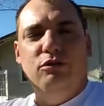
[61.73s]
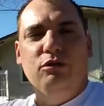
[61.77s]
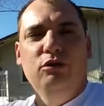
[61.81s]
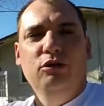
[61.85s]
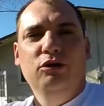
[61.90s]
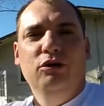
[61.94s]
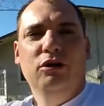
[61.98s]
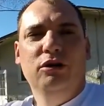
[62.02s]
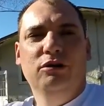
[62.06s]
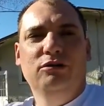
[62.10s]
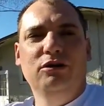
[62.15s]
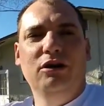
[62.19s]

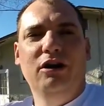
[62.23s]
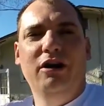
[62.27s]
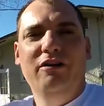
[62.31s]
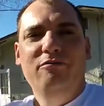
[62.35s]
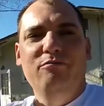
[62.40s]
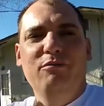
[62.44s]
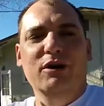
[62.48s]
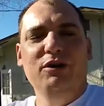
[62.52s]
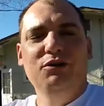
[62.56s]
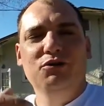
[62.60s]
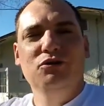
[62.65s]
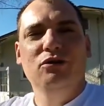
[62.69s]
gonna drive
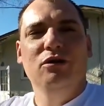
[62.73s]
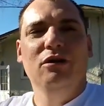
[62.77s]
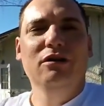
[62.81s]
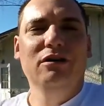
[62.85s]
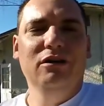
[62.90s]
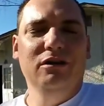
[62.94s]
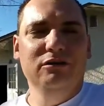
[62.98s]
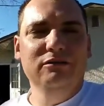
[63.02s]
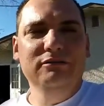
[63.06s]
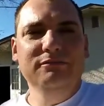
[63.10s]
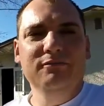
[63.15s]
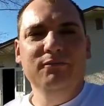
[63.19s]
my truck
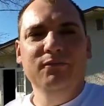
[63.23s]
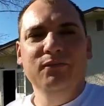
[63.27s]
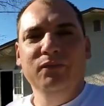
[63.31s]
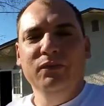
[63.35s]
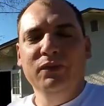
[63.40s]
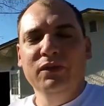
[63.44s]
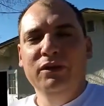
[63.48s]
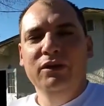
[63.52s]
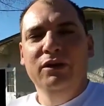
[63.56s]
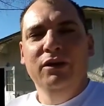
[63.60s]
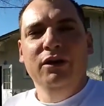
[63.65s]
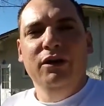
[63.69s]
out
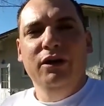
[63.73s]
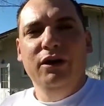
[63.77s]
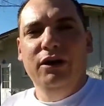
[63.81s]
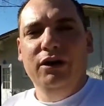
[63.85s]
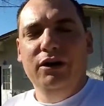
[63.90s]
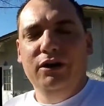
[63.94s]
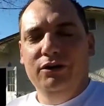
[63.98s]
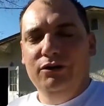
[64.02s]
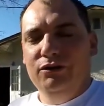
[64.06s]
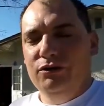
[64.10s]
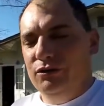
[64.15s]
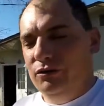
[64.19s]

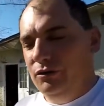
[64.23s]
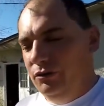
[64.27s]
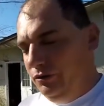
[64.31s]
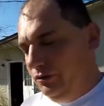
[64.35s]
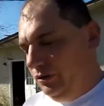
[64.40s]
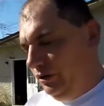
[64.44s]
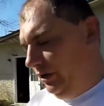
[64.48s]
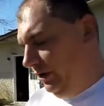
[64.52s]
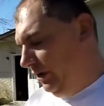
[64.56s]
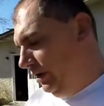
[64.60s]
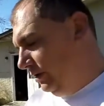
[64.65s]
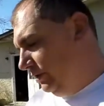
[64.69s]
and so
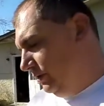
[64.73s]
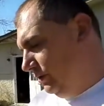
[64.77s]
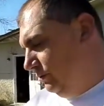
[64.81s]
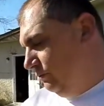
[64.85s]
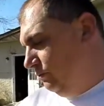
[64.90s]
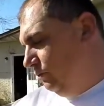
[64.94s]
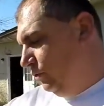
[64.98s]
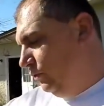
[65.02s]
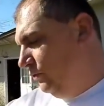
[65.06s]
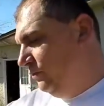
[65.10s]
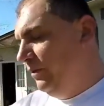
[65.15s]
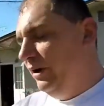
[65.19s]
I had to
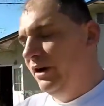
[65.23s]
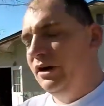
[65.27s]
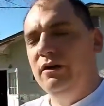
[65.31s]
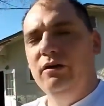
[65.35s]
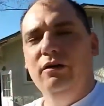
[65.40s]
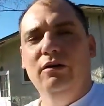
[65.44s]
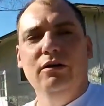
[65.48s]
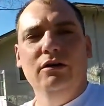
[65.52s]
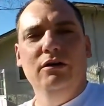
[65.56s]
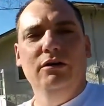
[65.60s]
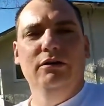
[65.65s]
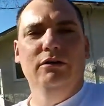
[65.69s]
move my
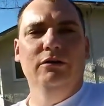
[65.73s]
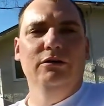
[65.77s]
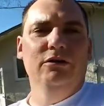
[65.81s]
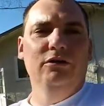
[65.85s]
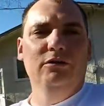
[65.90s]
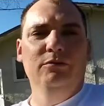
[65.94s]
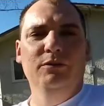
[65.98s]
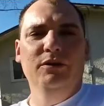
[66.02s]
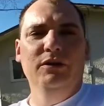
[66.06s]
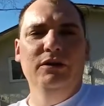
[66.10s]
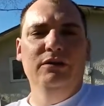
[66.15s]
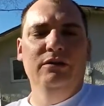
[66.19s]
car a little
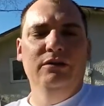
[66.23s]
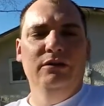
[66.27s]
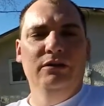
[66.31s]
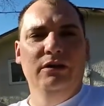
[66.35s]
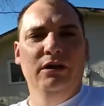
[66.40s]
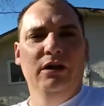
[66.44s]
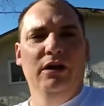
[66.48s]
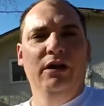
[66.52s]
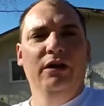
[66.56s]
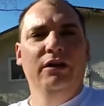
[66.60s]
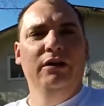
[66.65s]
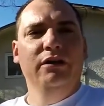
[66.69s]
bit and
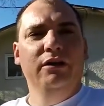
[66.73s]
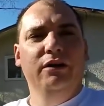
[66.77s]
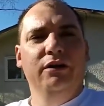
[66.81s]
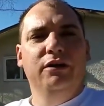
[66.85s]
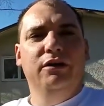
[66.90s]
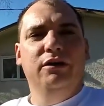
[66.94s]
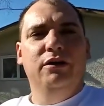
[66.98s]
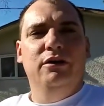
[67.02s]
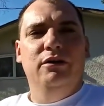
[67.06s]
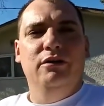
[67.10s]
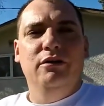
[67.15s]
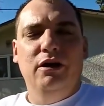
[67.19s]
uh,
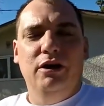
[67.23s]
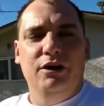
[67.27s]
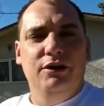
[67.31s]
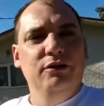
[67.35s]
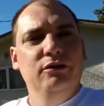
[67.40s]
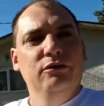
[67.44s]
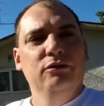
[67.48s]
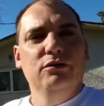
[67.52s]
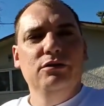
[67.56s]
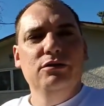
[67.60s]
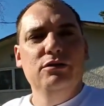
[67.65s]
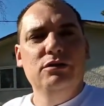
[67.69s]
I
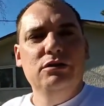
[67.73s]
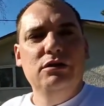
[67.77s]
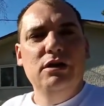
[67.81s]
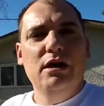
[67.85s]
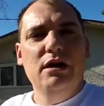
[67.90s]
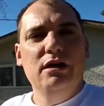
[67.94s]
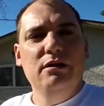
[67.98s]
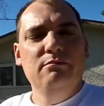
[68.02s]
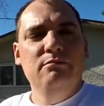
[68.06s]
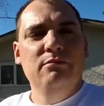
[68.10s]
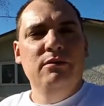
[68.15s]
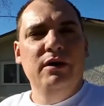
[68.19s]
noticed
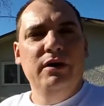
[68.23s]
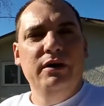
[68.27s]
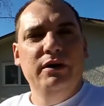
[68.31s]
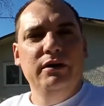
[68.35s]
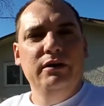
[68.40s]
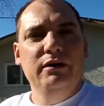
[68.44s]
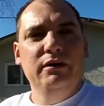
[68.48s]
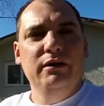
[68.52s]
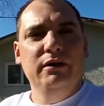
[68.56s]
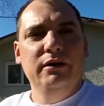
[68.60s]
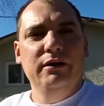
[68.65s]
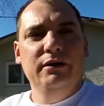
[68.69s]
that
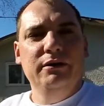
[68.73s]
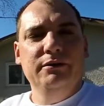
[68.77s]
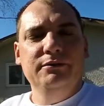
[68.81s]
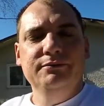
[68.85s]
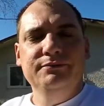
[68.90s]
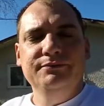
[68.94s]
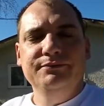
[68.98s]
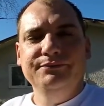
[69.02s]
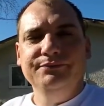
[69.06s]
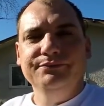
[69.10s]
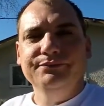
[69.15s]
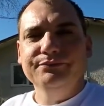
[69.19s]
my uh,
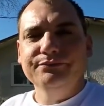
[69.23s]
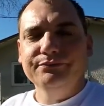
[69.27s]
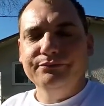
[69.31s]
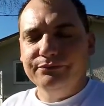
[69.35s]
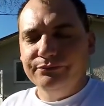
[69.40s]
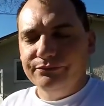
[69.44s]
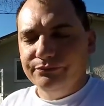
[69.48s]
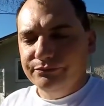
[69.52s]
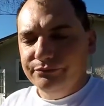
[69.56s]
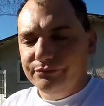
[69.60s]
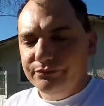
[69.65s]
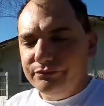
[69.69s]

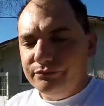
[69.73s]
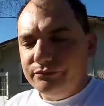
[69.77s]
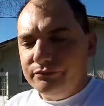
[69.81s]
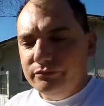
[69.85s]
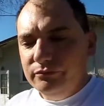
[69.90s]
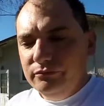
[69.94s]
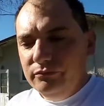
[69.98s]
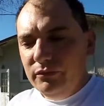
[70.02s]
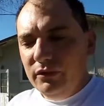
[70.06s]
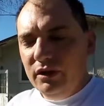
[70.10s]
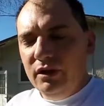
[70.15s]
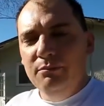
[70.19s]

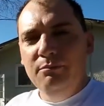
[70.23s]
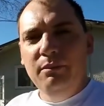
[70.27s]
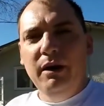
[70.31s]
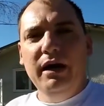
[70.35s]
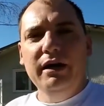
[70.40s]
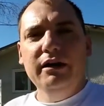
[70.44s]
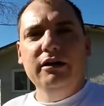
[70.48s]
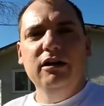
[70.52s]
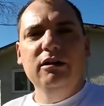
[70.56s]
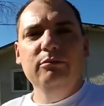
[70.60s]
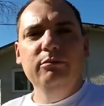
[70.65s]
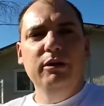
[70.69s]

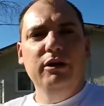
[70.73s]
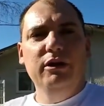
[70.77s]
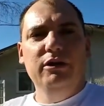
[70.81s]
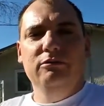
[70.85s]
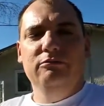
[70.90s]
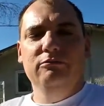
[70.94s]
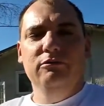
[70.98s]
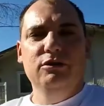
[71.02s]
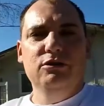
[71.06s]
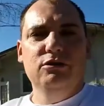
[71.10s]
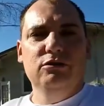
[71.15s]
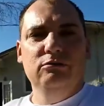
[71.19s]
backup light
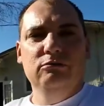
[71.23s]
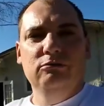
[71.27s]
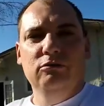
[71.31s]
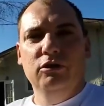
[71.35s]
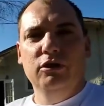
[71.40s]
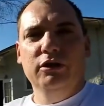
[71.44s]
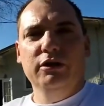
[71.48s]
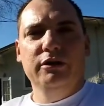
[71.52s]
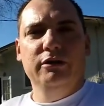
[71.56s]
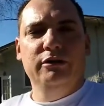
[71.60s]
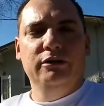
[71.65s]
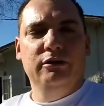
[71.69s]
wasn't
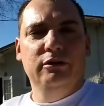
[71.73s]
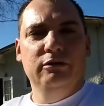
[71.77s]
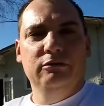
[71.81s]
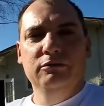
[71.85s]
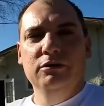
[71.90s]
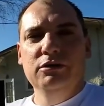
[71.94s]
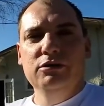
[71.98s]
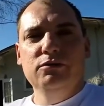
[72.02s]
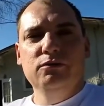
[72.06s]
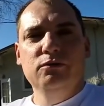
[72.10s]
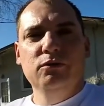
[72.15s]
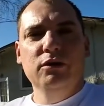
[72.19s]
working and it
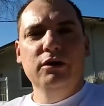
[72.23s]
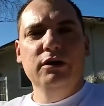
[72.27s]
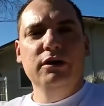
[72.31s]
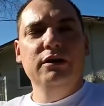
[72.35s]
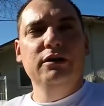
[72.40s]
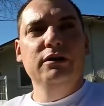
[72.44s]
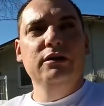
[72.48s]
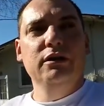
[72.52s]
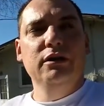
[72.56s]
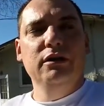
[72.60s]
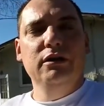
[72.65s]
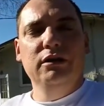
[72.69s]
was
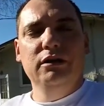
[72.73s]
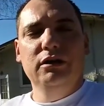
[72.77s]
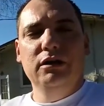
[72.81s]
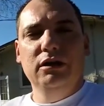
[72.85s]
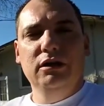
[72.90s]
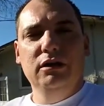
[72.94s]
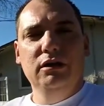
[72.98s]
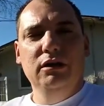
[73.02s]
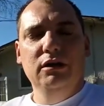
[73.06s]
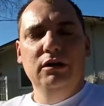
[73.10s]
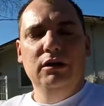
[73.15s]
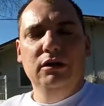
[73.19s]
working there uh,